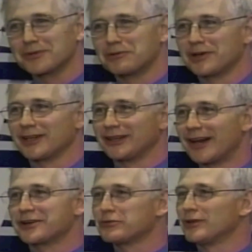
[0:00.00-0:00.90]
really
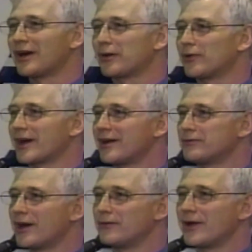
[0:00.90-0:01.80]
liked a lot of what
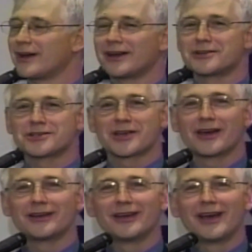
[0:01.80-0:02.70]
Ayn Rand had to
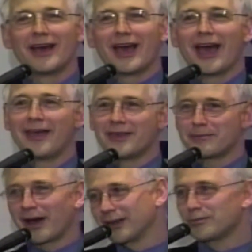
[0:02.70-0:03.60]
say. And then
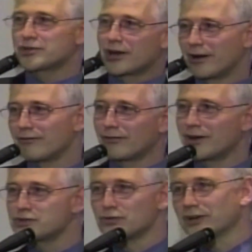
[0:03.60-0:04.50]
my libertarian
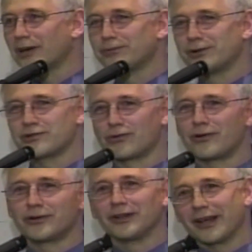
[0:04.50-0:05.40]
friends who were a couple years
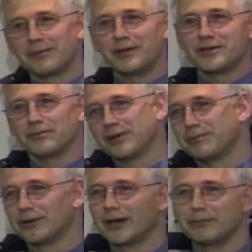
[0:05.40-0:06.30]
older led me to
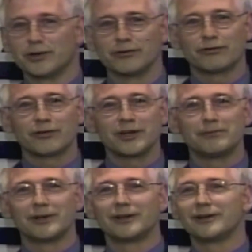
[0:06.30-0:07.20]
people like Milton
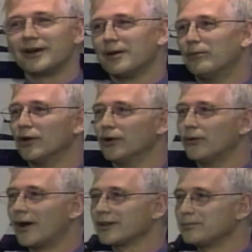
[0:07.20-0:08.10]
Friedman, Murray
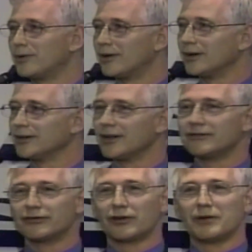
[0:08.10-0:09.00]
Rothbard,
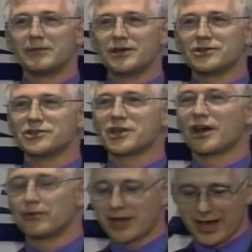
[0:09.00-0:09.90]
Ludwig von Mises,
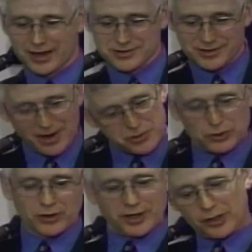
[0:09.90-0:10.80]
Henry Hazlitt, and I was
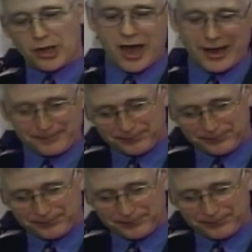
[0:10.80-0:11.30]
learning a lot.